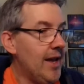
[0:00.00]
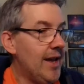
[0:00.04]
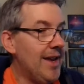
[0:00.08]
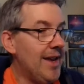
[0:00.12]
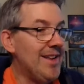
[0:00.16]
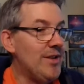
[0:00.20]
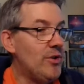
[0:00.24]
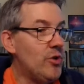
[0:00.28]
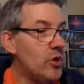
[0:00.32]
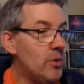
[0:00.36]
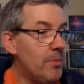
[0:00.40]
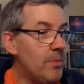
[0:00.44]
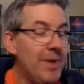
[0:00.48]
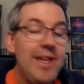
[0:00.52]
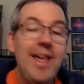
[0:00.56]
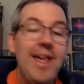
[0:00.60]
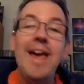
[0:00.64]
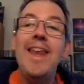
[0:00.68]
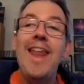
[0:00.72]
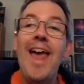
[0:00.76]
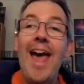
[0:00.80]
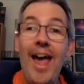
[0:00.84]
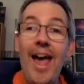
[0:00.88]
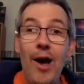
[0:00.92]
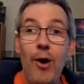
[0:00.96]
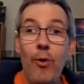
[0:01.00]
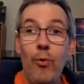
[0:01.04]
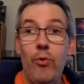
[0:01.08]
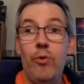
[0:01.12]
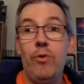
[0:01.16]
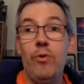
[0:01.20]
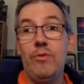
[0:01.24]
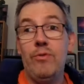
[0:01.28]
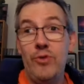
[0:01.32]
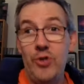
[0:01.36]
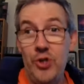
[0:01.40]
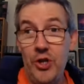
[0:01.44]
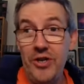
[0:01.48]
It took me an
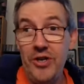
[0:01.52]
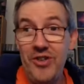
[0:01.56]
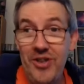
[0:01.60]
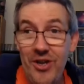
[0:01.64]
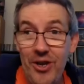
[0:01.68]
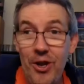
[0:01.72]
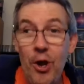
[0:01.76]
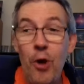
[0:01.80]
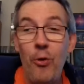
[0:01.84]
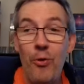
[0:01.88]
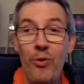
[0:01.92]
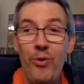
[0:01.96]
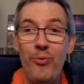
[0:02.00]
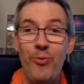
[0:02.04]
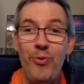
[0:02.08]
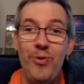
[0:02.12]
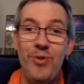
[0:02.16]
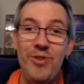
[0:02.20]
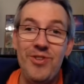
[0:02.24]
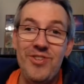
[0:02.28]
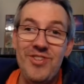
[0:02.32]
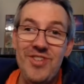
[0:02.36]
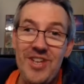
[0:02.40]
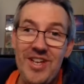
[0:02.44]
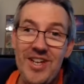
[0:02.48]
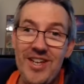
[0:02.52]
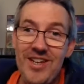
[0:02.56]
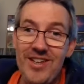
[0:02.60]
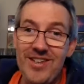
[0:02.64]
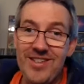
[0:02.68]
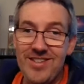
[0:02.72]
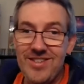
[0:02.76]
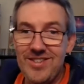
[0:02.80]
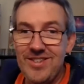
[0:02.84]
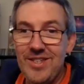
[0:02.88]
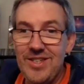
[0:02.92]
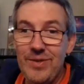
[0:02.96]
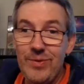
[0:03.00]
hour just to go through the
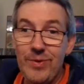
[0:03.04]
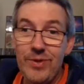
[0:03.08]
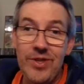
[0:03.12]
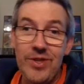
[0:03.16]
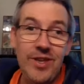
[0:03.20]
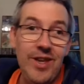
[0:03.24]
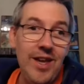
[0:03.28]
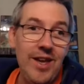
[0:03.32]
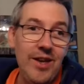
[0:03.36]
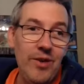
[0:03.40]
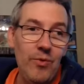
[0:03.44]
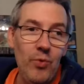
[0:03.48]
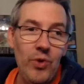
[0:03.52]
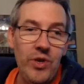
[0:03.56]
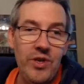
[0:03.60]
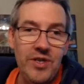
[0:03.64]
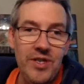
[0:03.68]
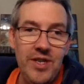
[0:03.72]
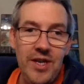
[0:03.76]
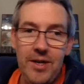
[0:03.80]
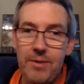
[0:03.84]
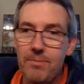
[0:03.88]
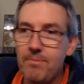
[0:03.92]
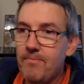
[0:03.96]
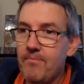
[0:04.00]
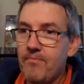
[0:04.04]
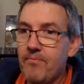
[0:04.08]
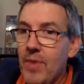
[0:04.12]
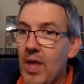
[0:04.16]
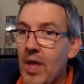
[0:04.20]
CDs and see what they had one time.